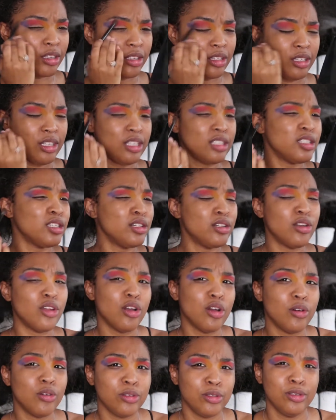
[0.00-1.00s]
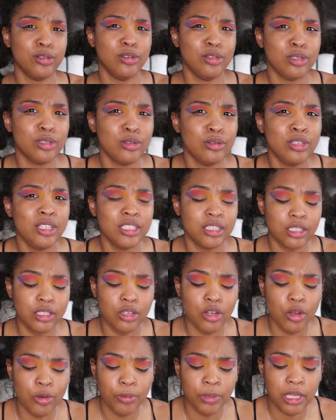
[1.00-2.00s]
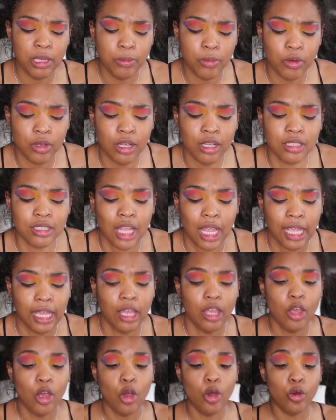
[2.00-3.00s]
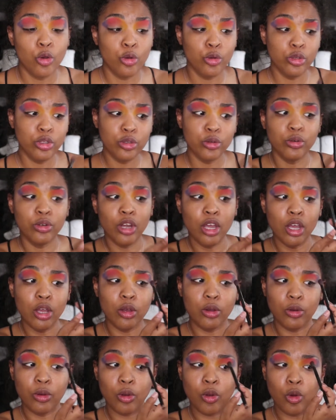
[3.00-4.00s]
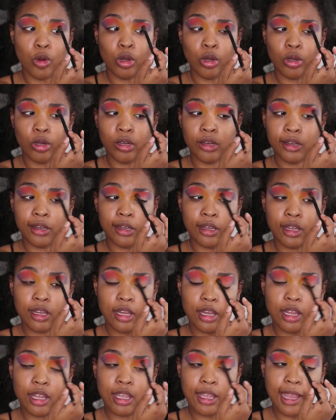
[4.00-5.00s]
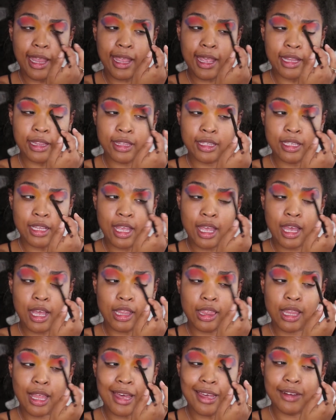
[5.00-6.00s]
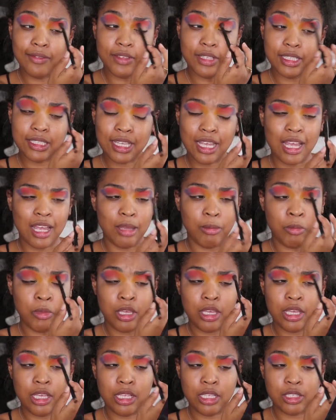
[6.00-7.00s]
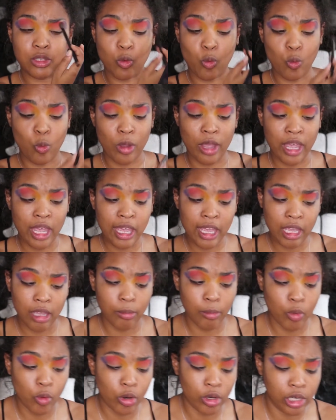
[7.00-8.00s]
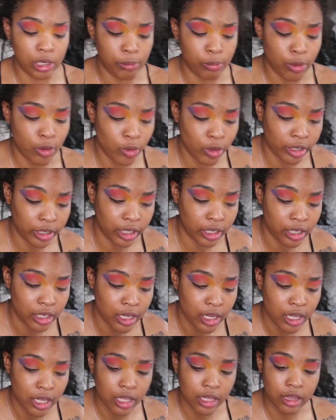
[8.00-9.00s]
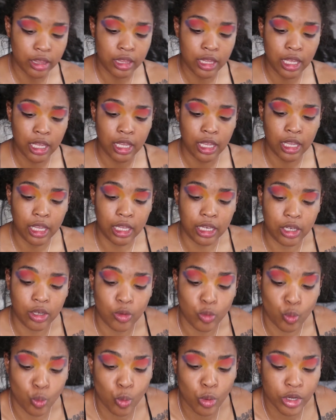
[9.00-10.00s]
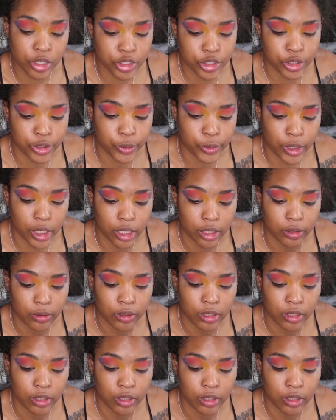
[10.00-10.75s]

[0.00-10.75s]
you need to know people, because like who you know, or it a lot of the time is way more important than what you know,